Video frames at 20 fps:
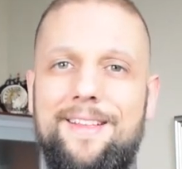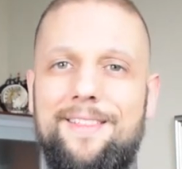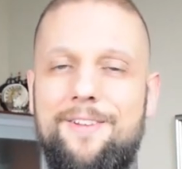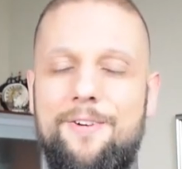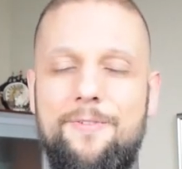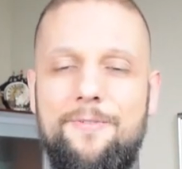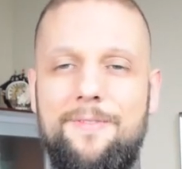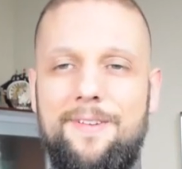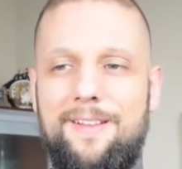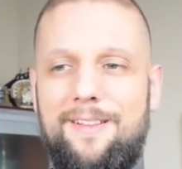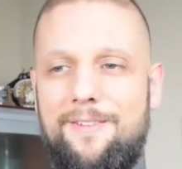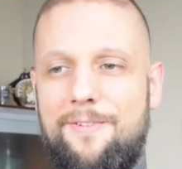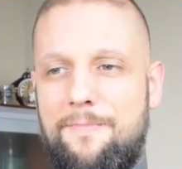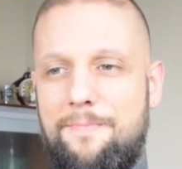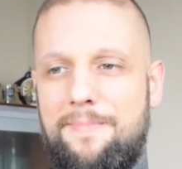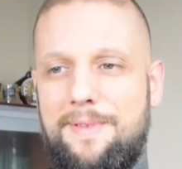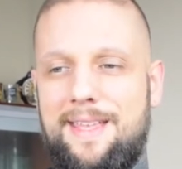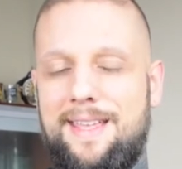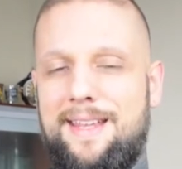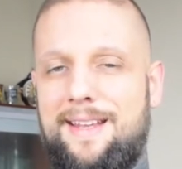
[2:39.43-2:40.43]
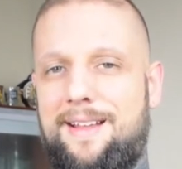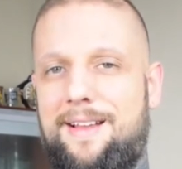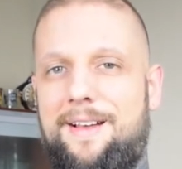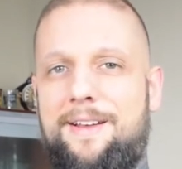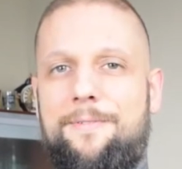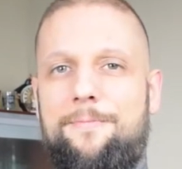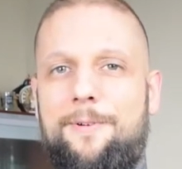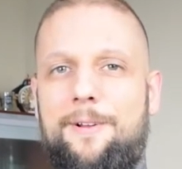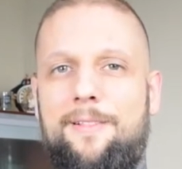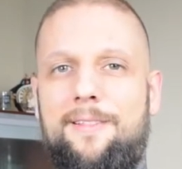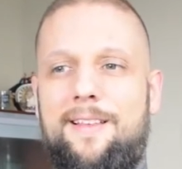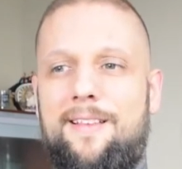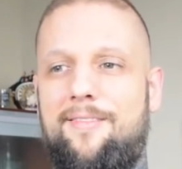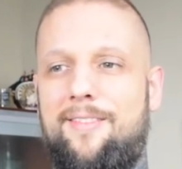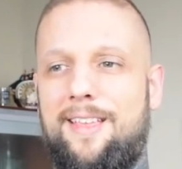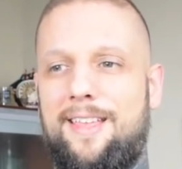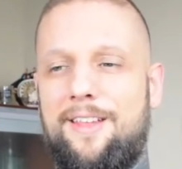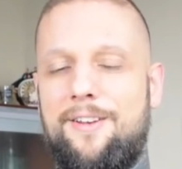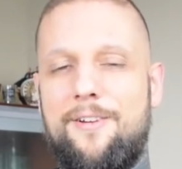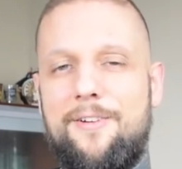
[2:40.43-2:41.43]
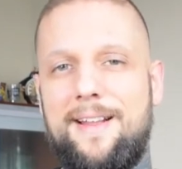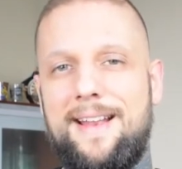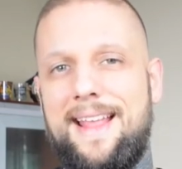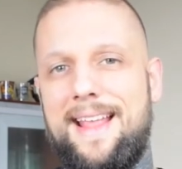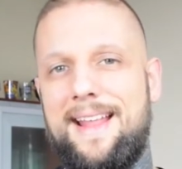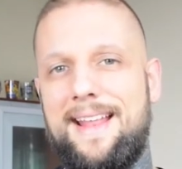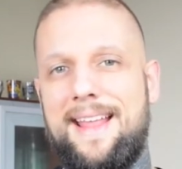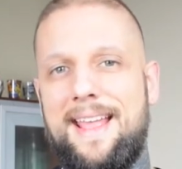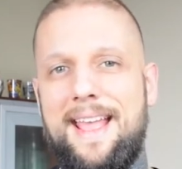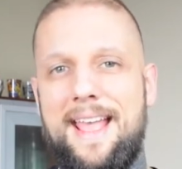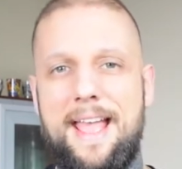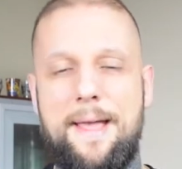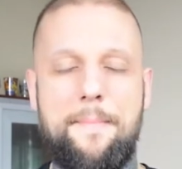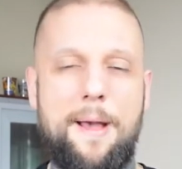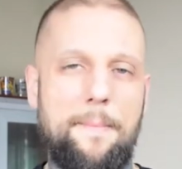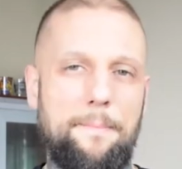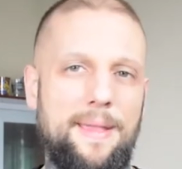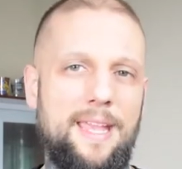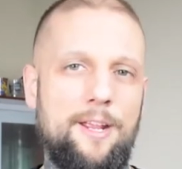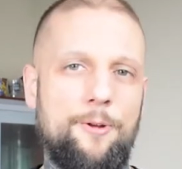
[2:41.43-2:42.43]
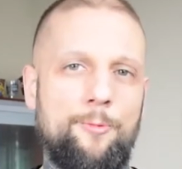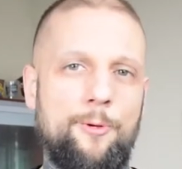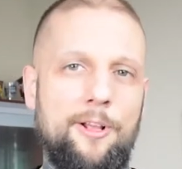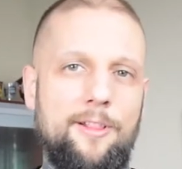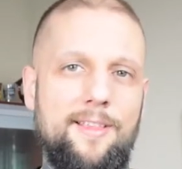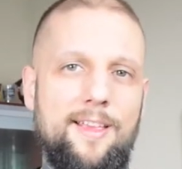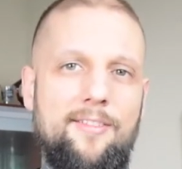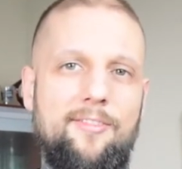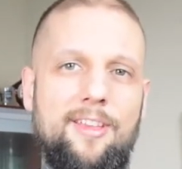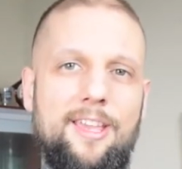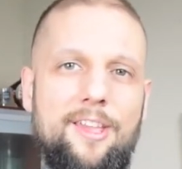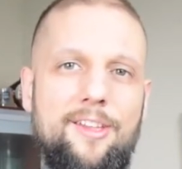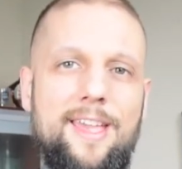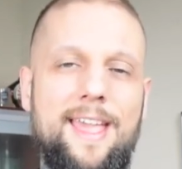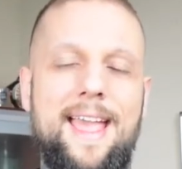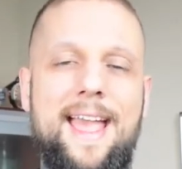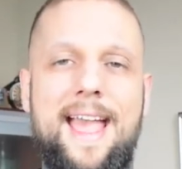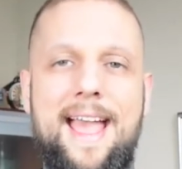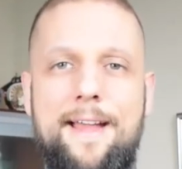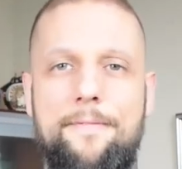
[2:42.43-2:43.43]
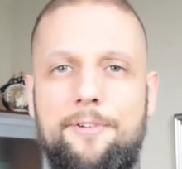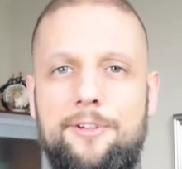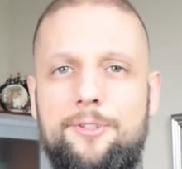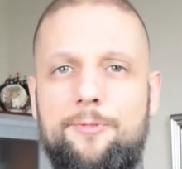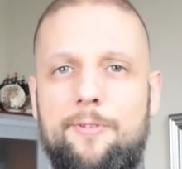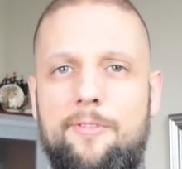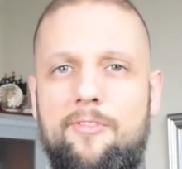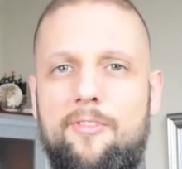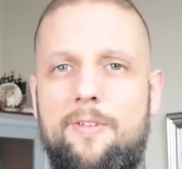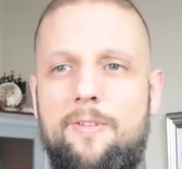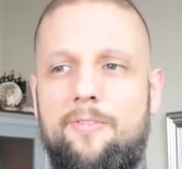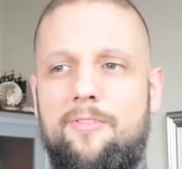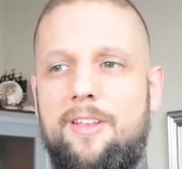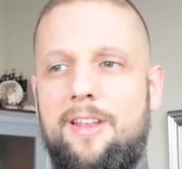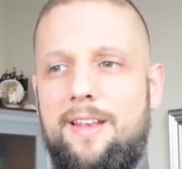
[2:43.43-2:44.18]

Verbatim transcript: Don't be unrealistic, and by being realistic you get average results.